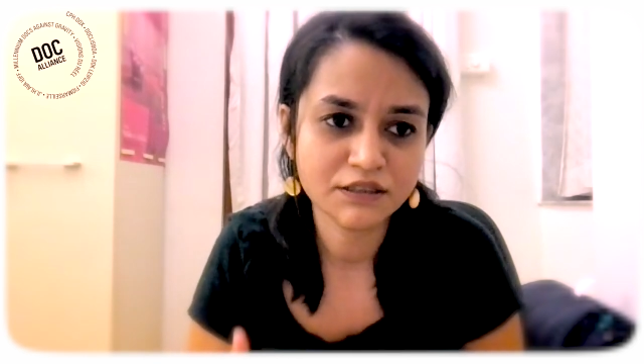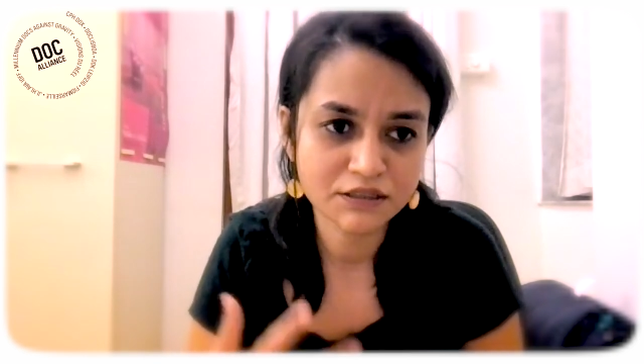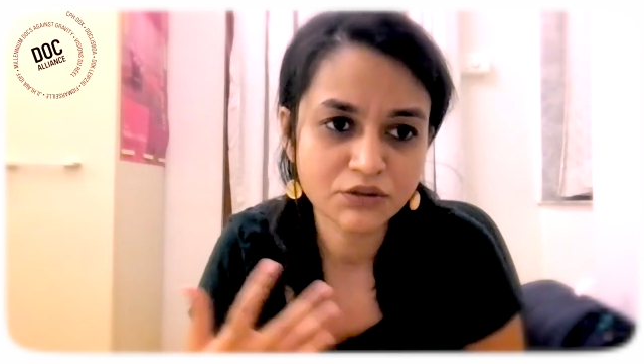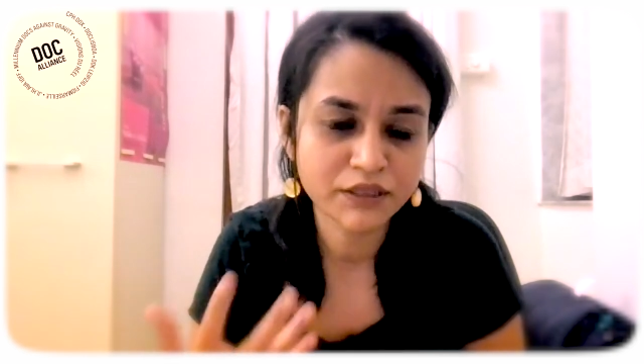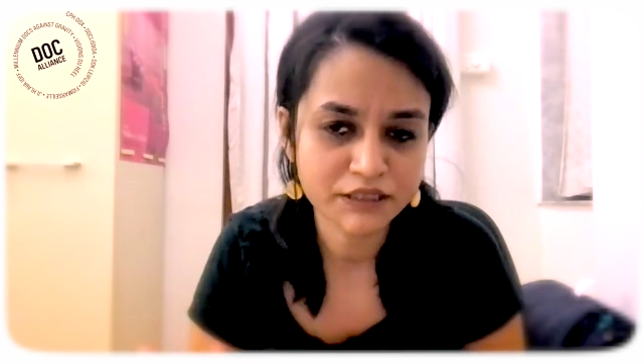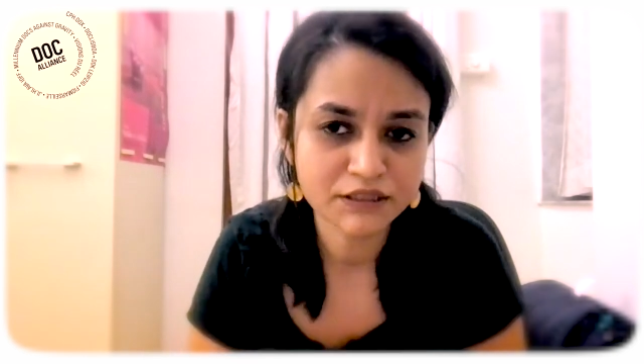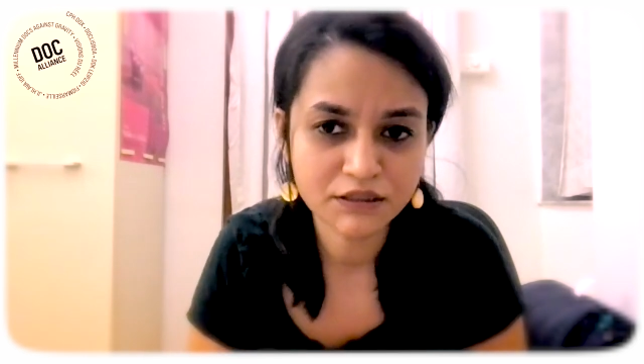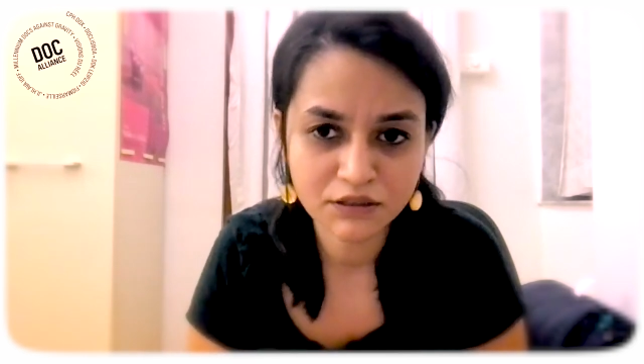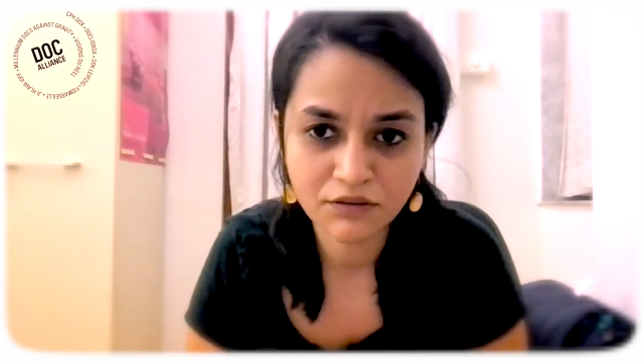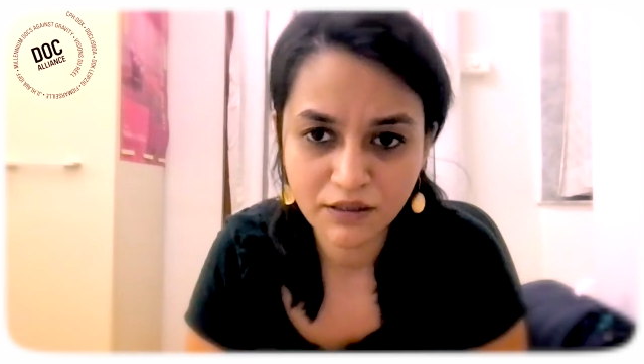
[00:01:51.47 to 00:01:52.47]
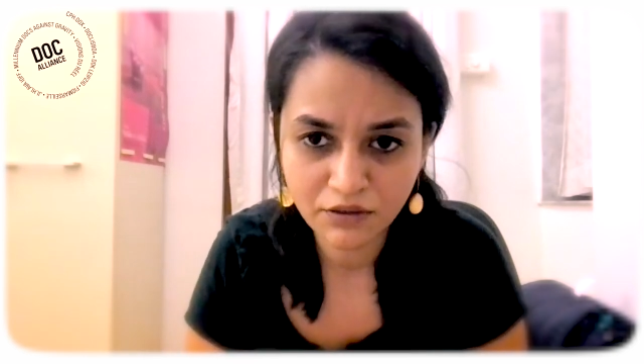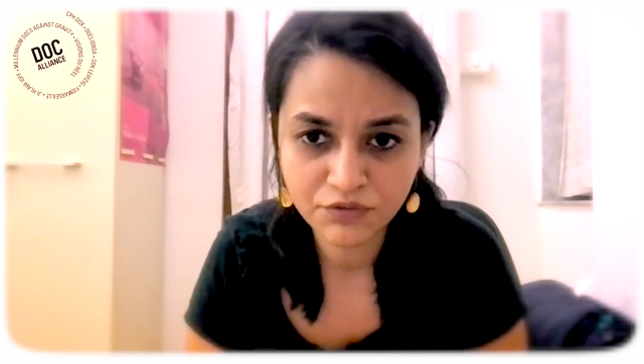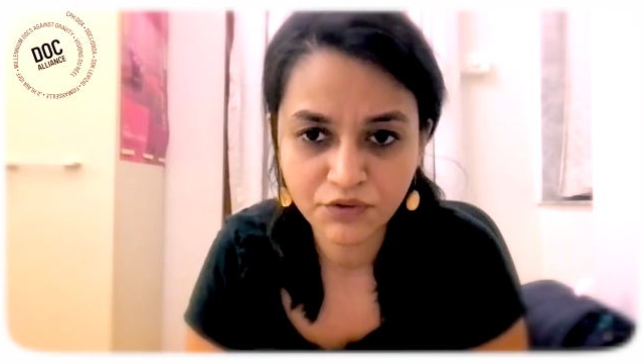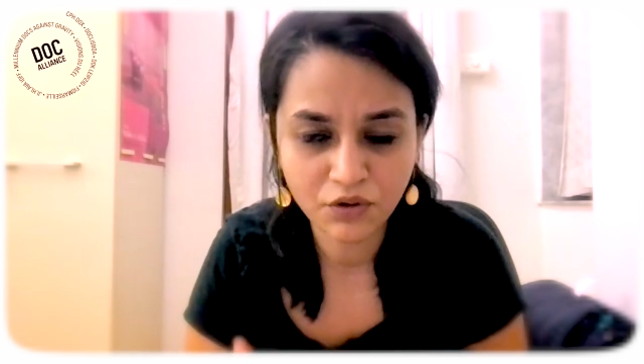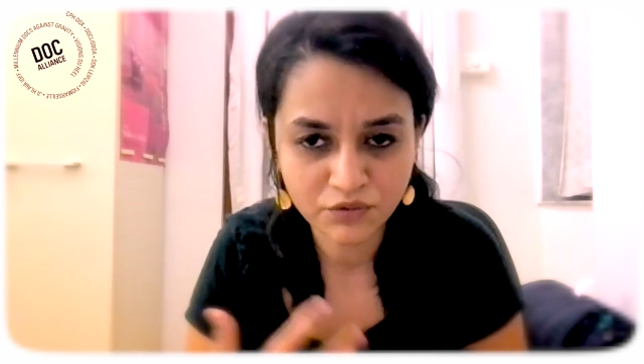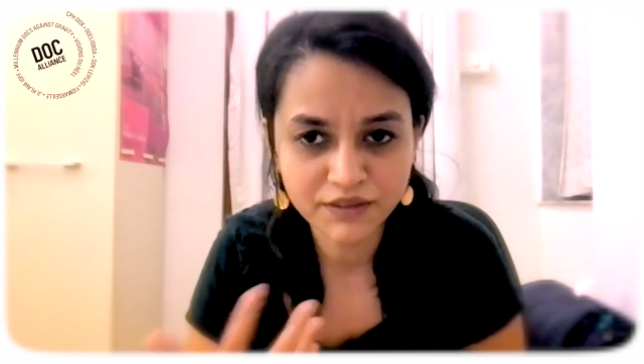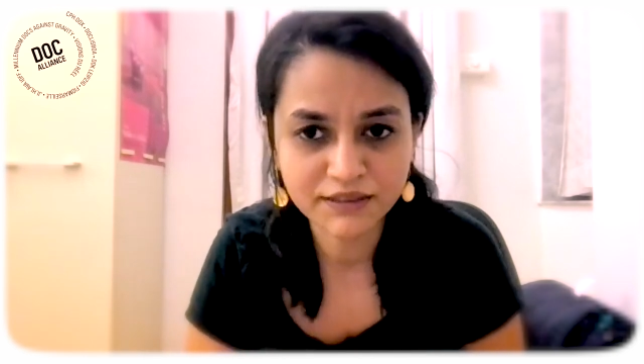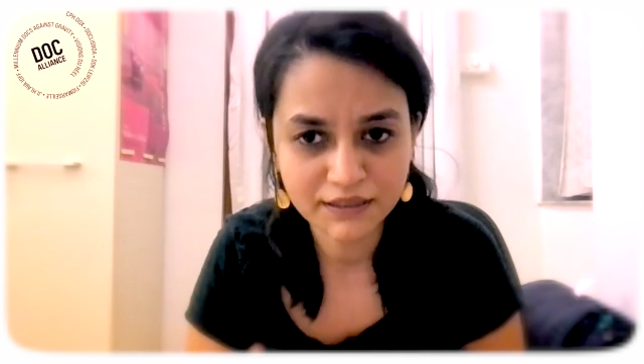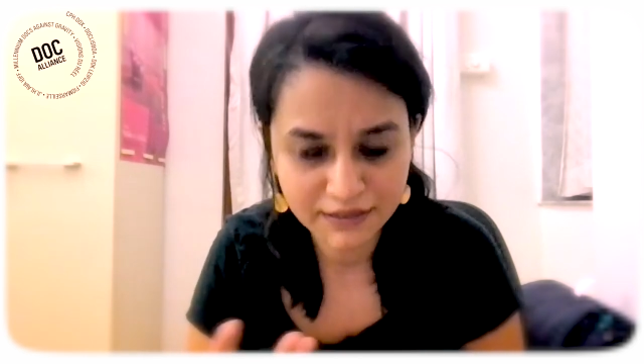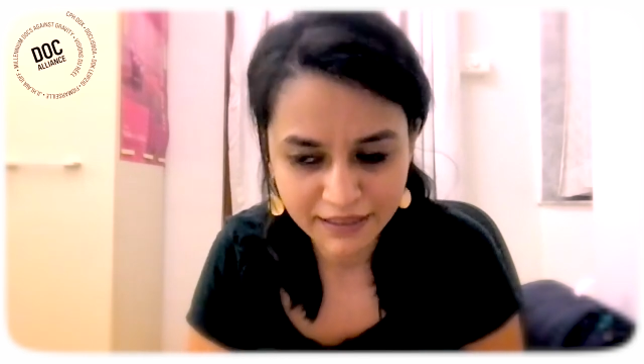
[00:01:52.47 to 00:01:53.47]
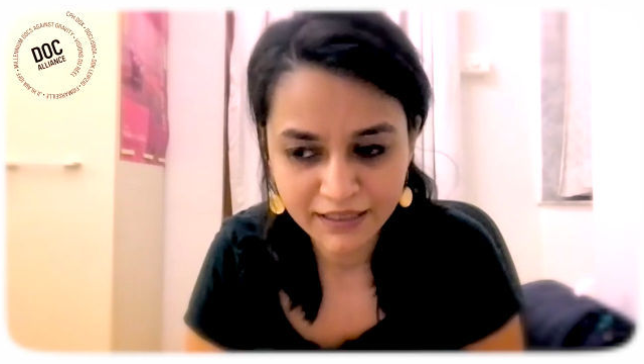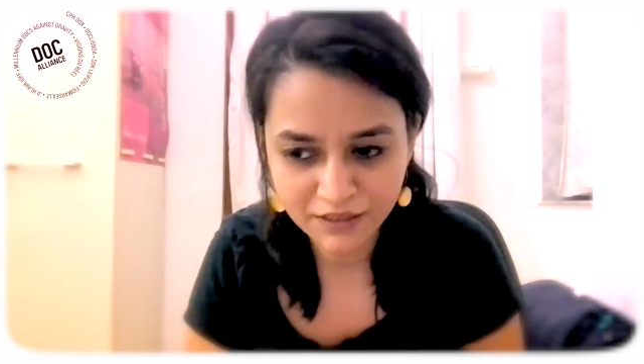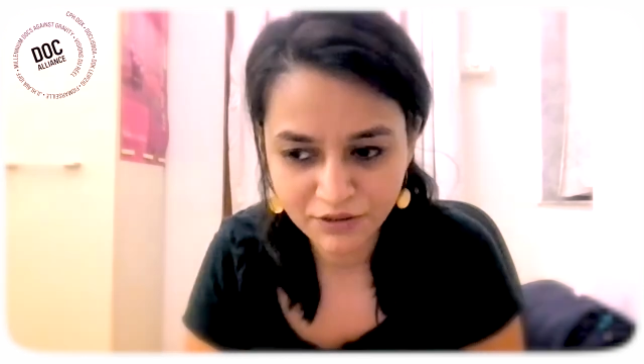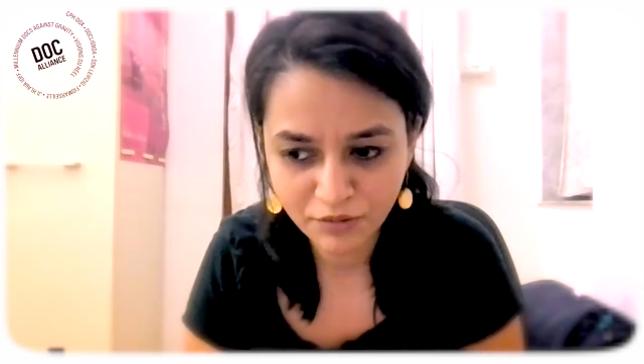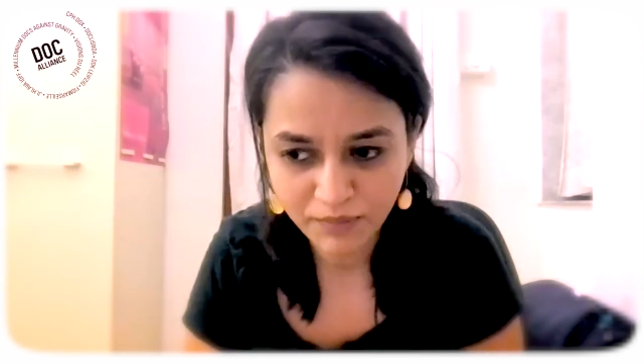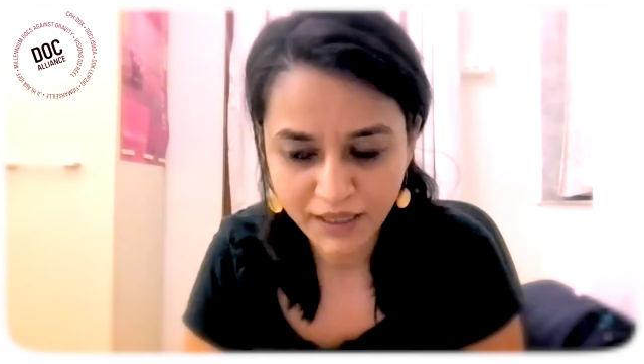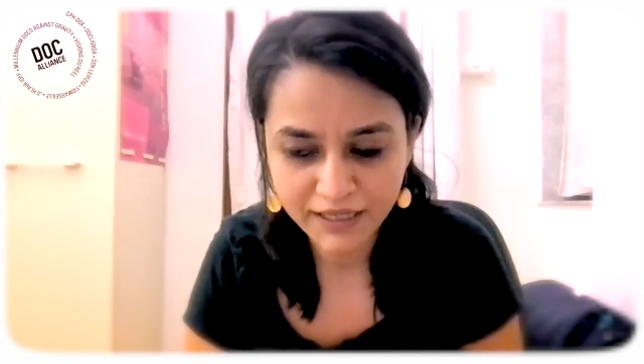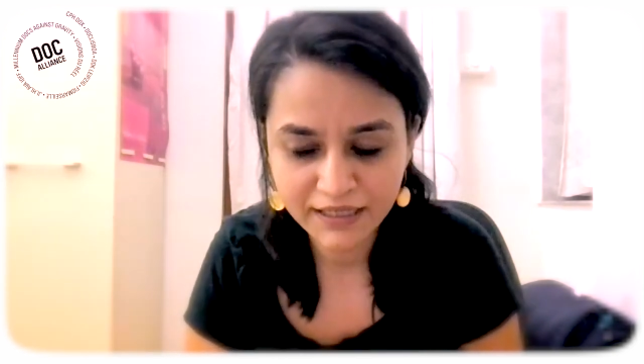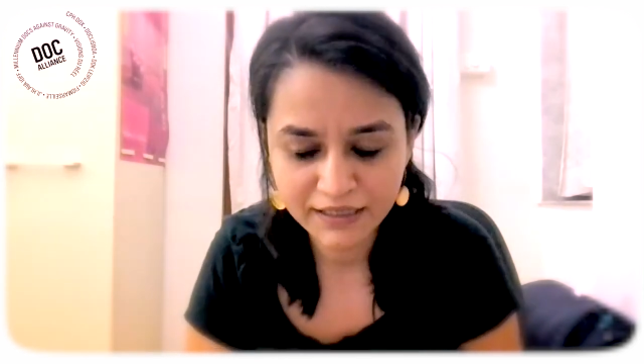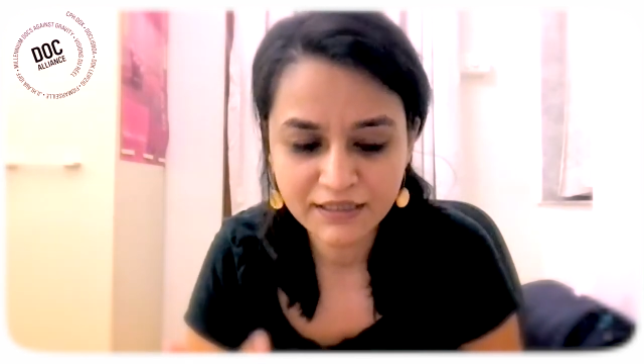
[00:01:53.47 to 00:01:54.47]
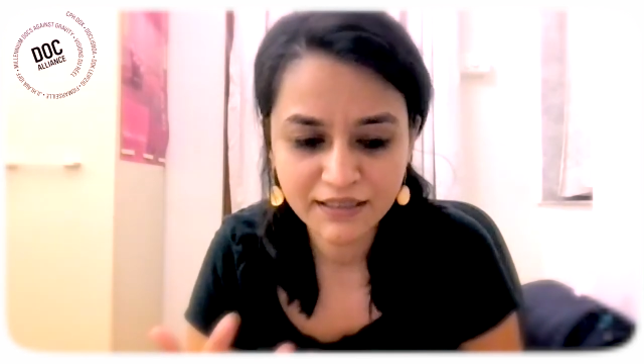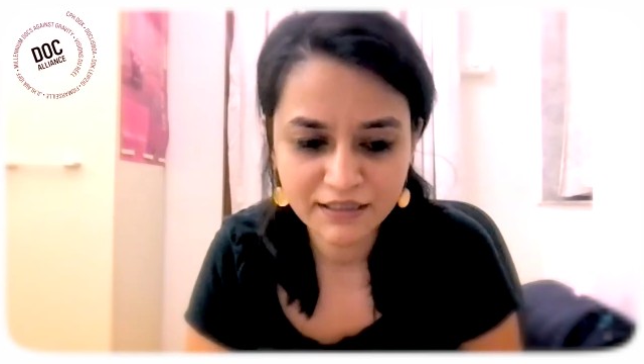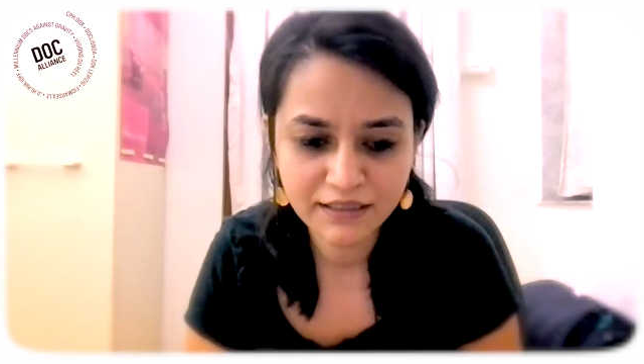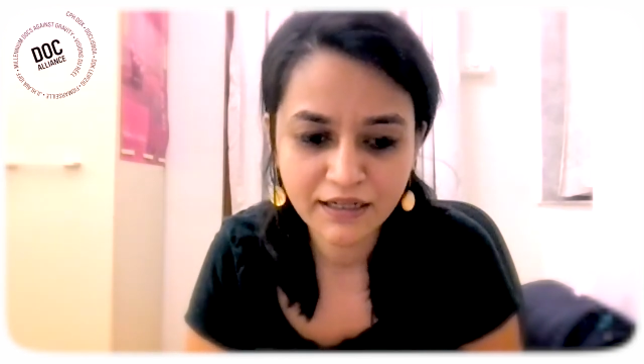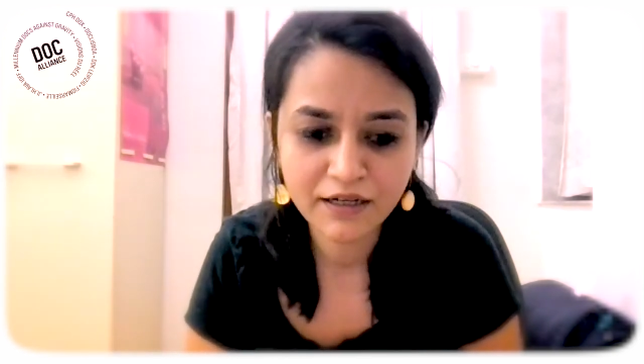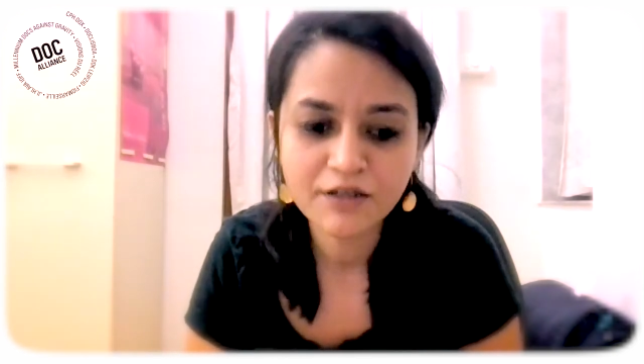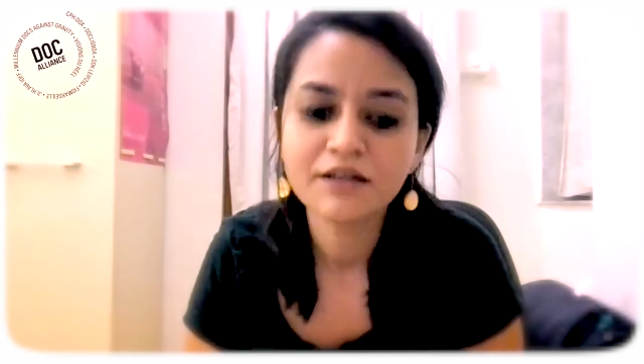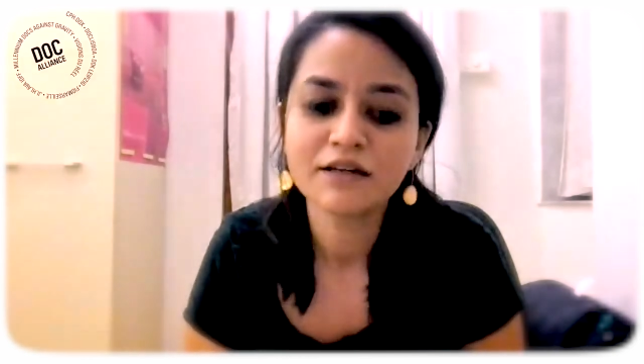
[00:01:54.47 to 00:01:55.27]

these questions of love always are there in your mind and in india